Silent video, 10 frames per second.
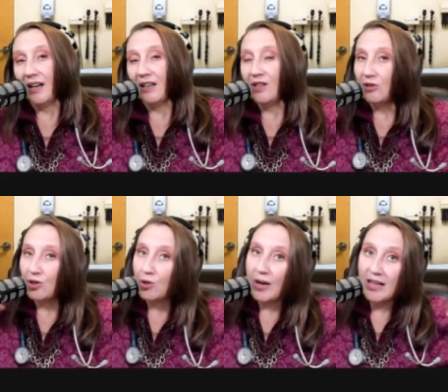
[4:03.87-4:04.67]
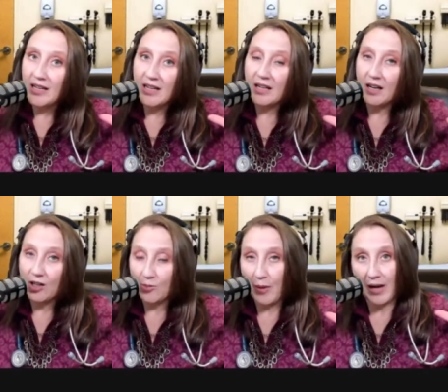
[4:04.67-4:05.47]
you're training
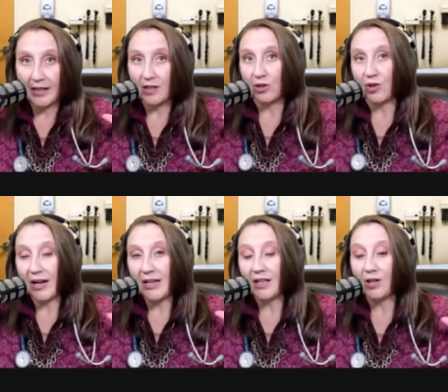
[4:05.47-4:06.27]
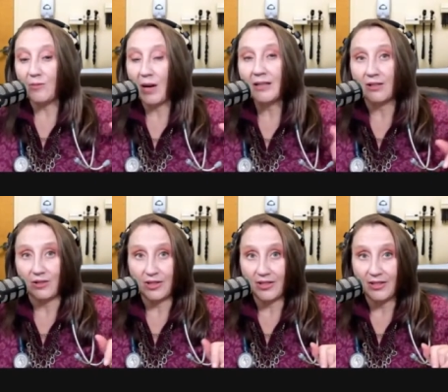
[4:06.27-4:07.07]
your body, you're training your
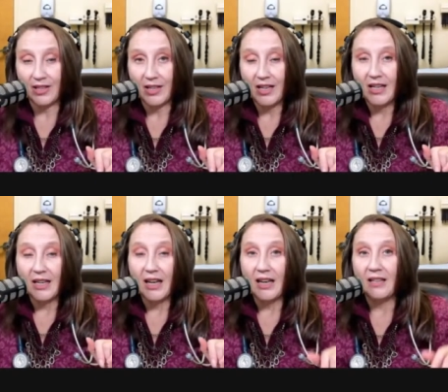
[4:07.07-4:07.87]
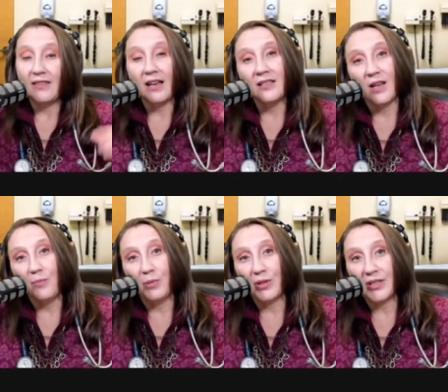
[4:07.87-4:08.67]
muscles. And that's a
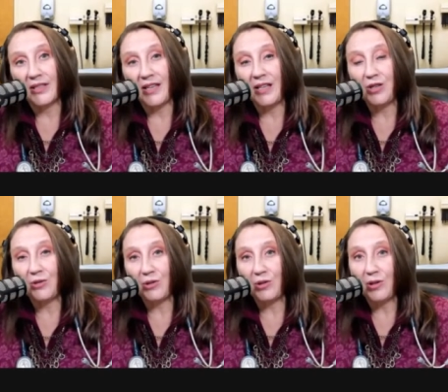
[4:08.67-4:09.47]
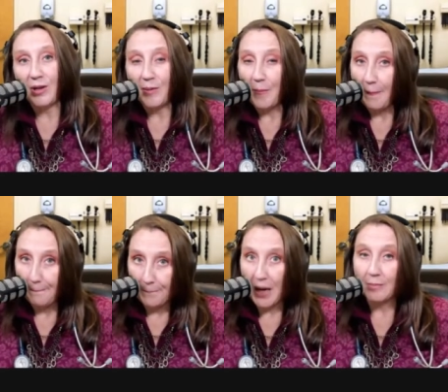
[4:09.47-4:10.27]
procedural
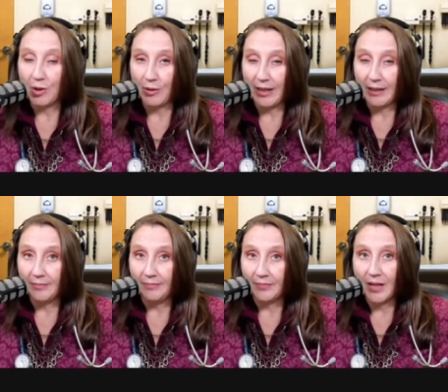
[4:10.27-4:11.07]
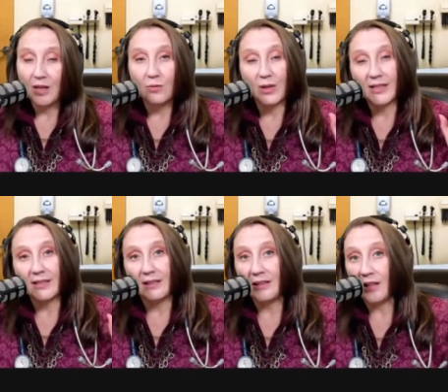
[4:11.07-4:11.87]
memory. What's
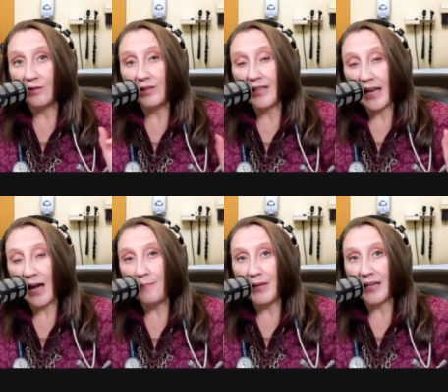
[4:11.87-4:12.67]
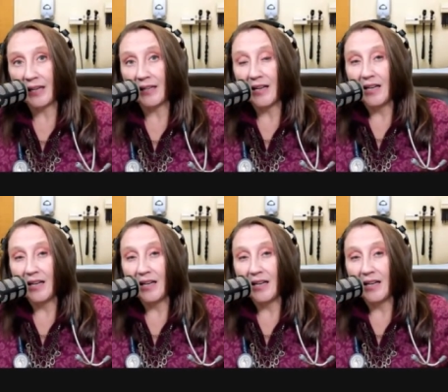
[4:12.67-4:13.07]
literally happening